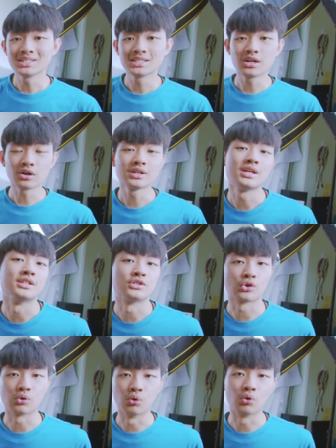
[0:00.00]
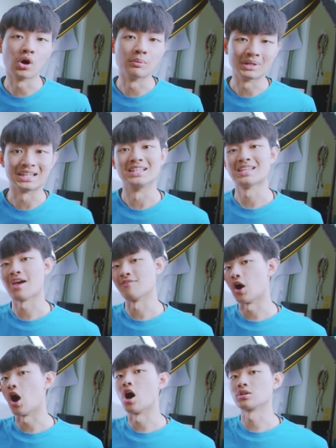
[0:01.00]
C Onion is a cool company. They have
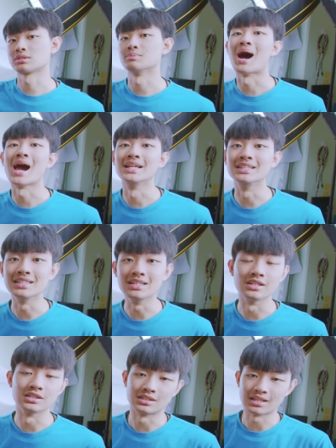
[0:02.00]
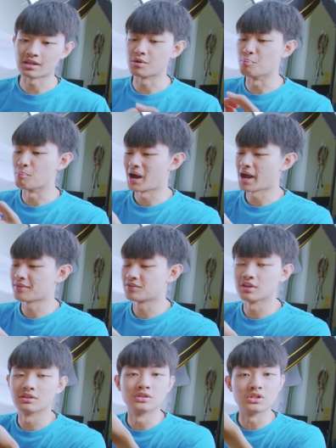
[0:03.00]
awesome ideas. They combine
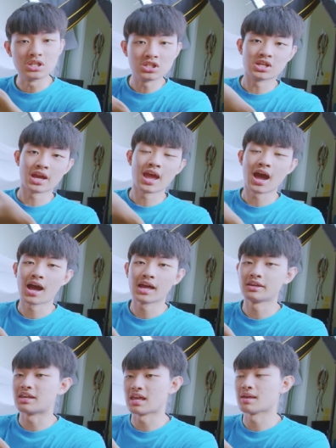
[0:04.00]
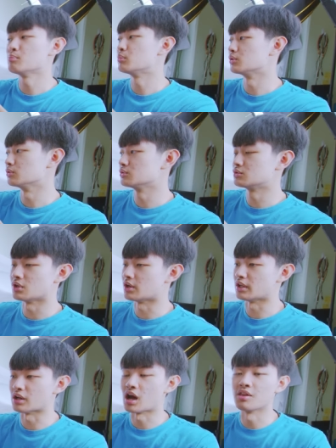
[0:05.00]
the D J I gimbals
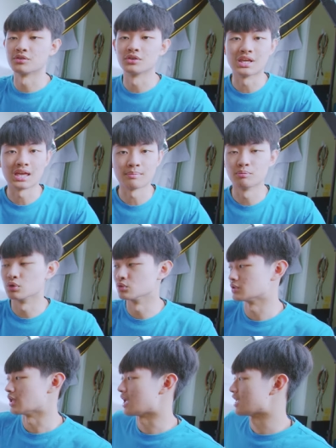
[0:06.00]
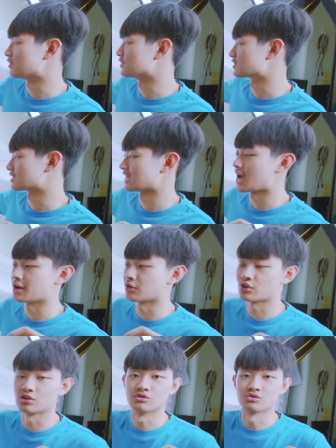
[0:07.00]
and other gimbals and the slider
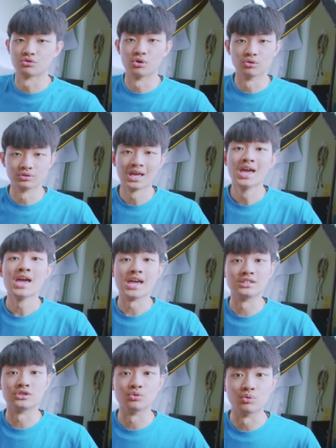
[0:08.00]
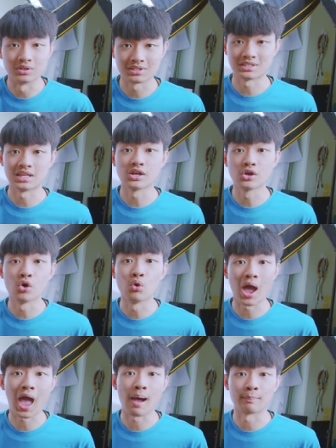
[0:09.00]
controls into a single
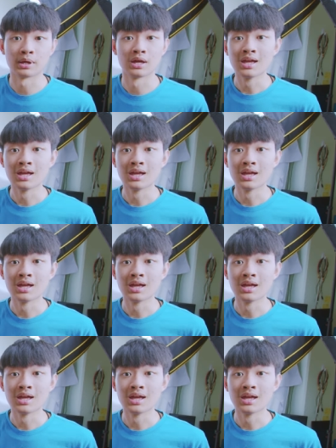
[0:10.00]
app.